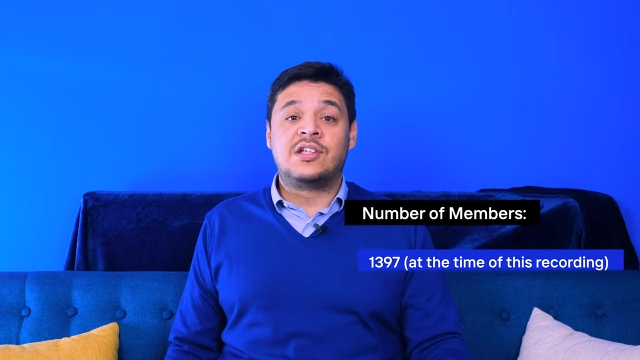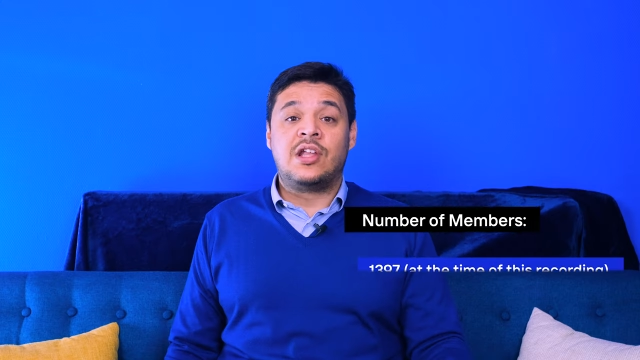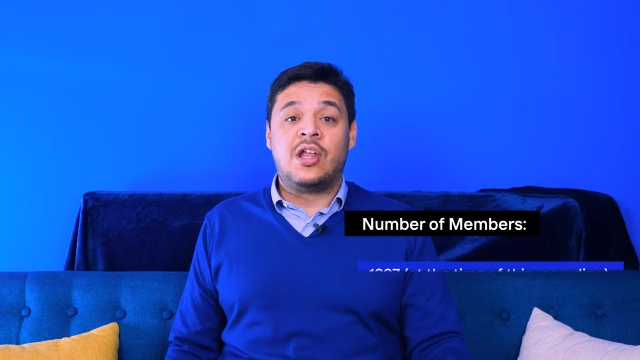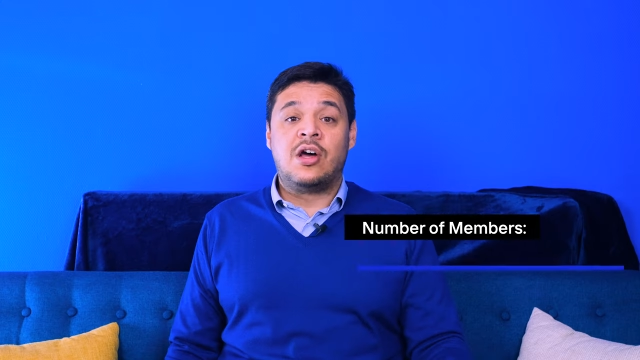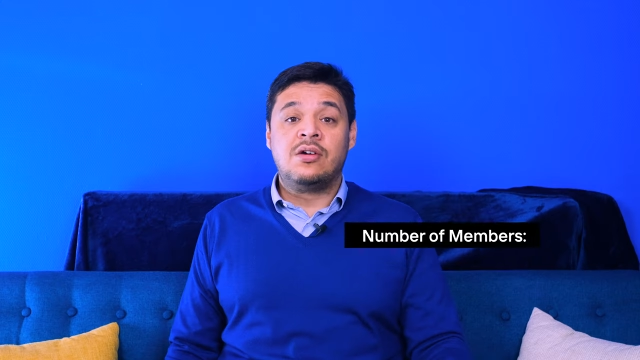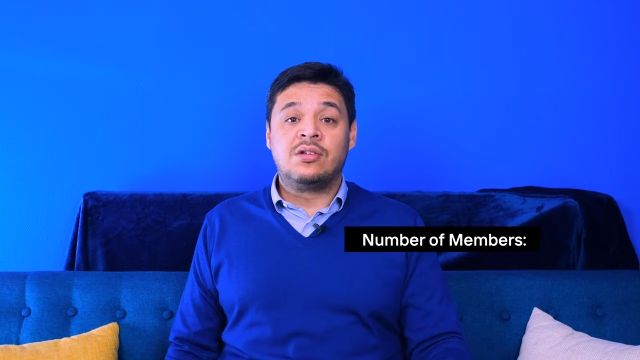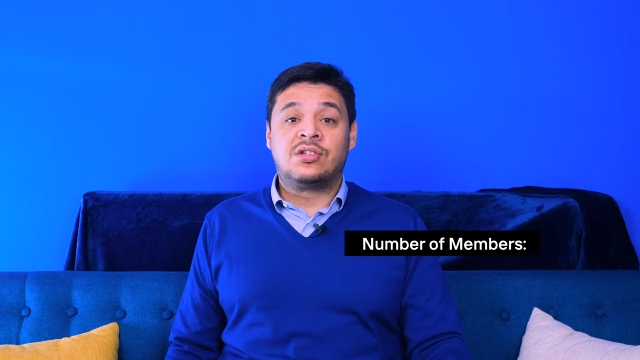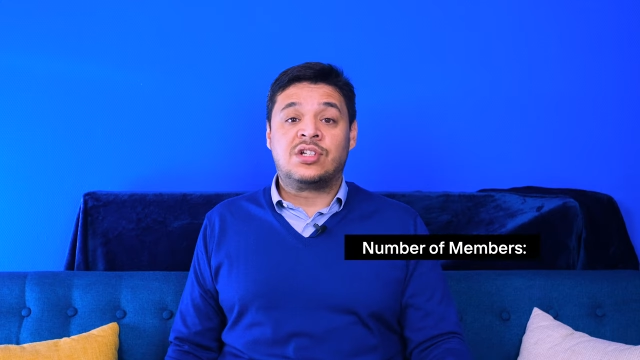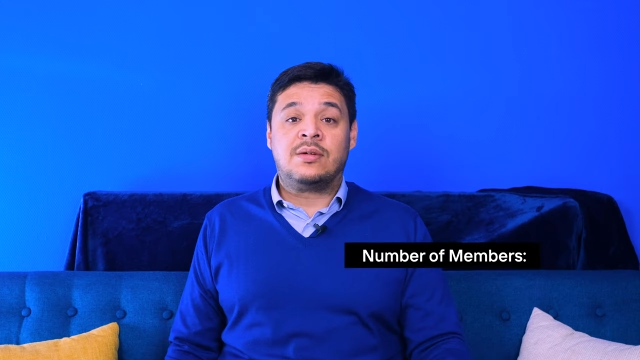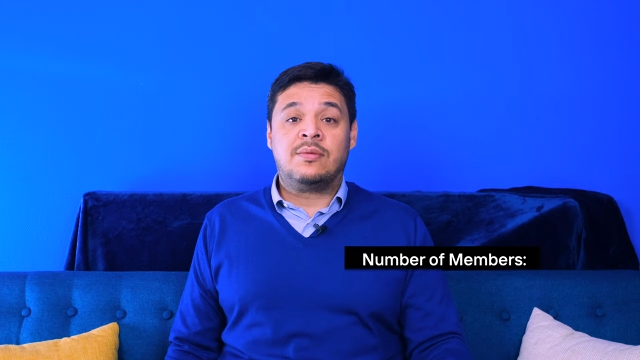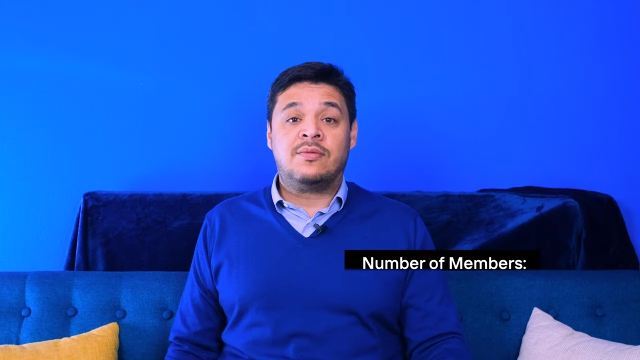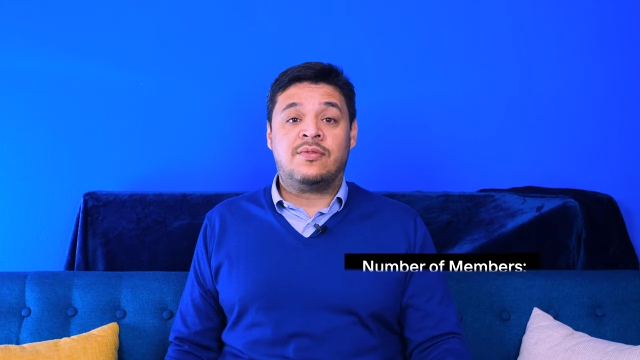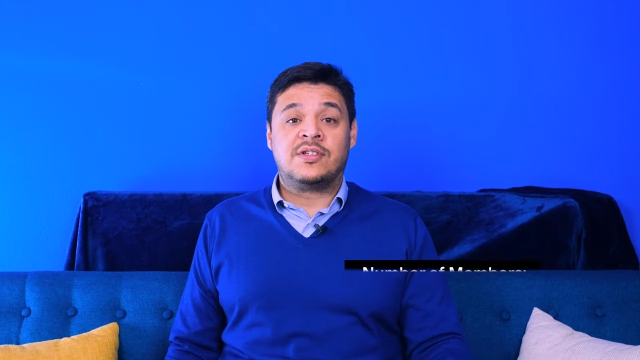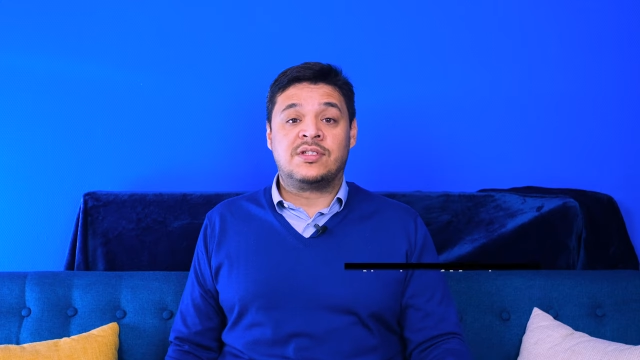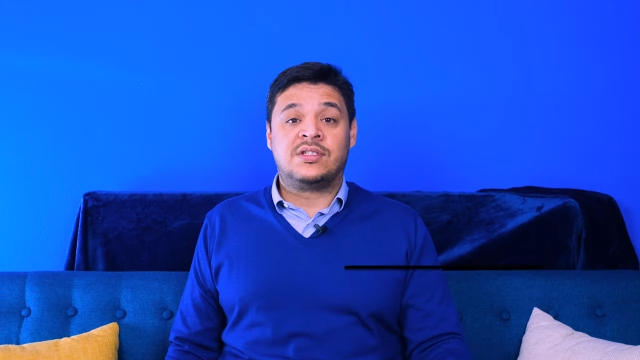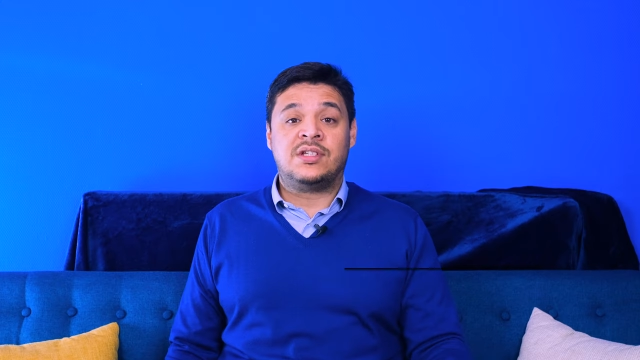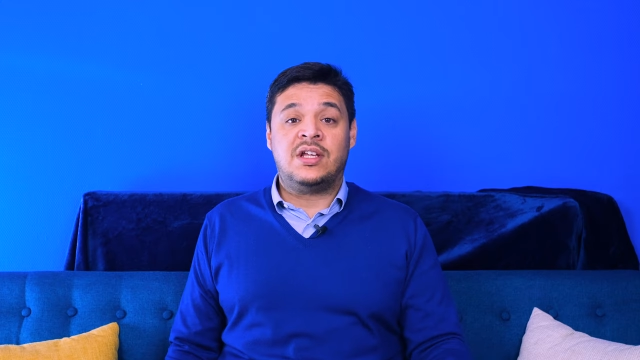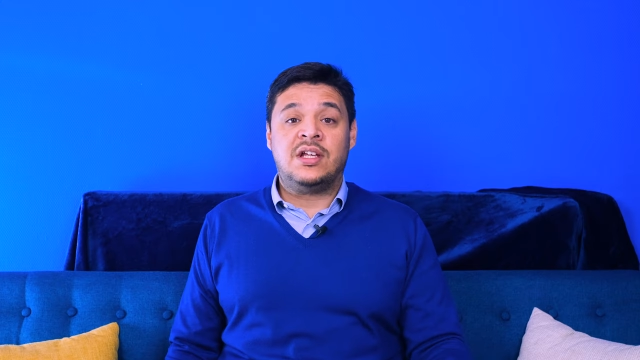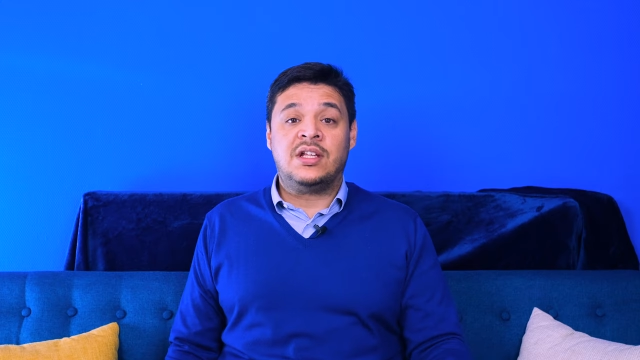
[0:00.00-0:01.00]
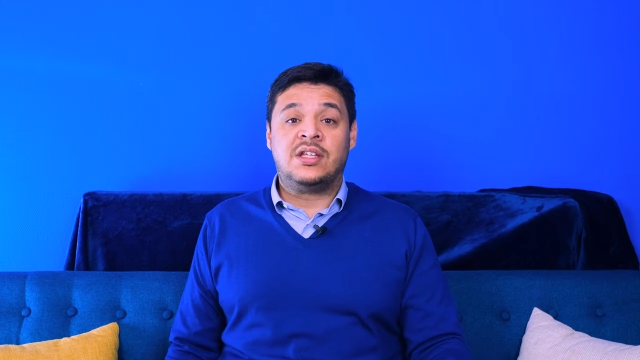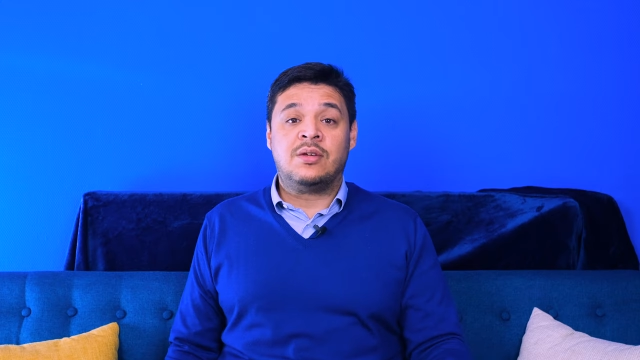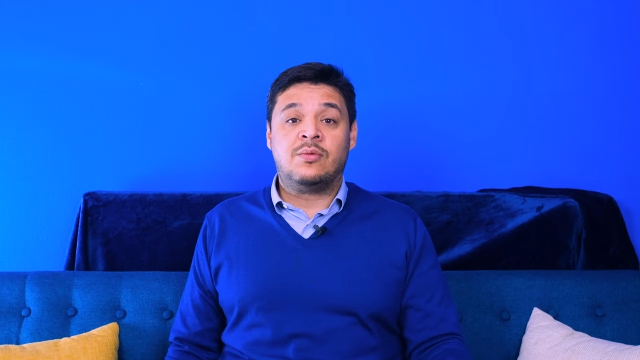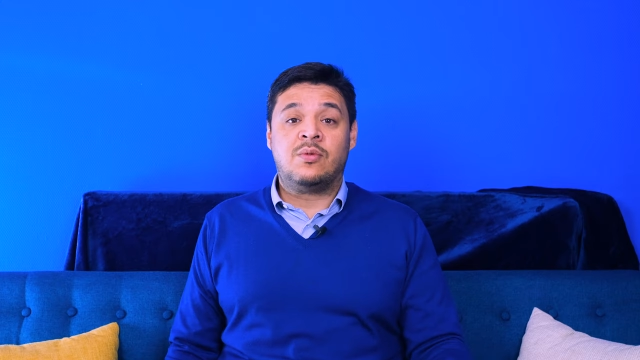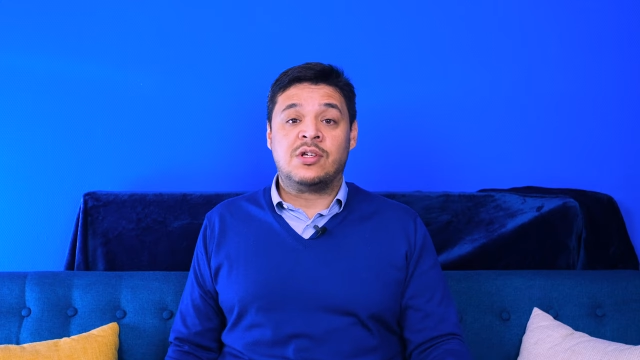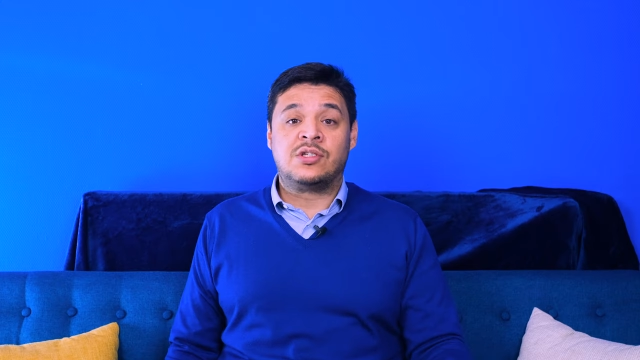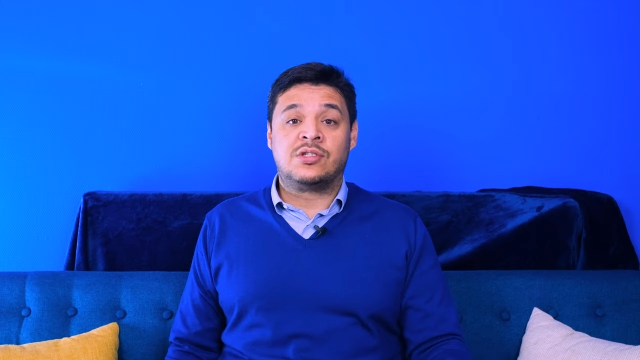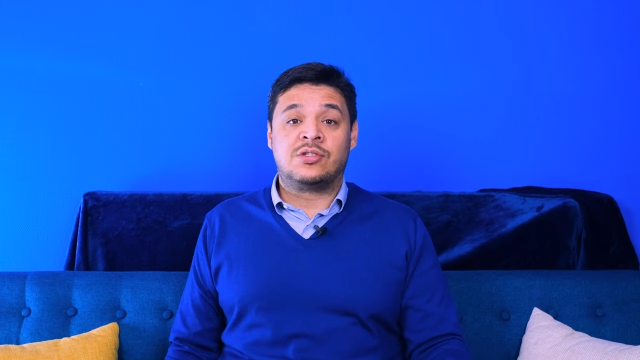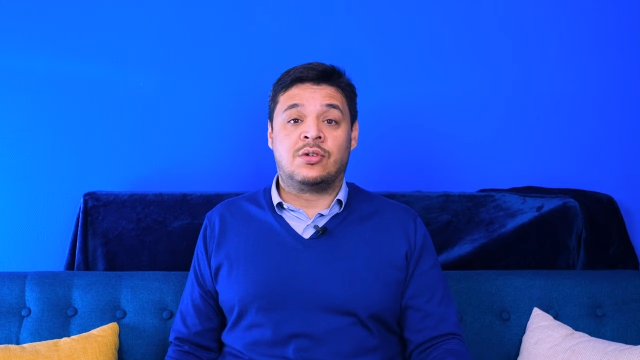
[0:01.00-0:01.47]
long-term facility
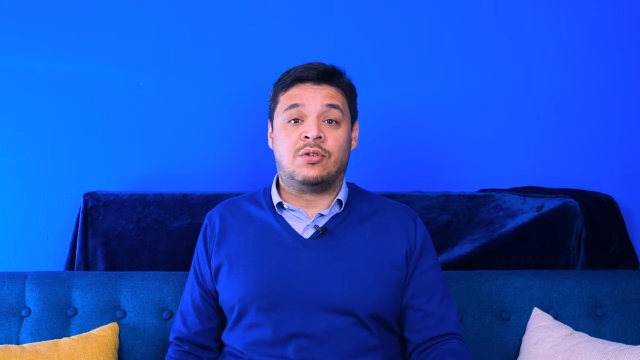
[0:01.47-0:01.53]
was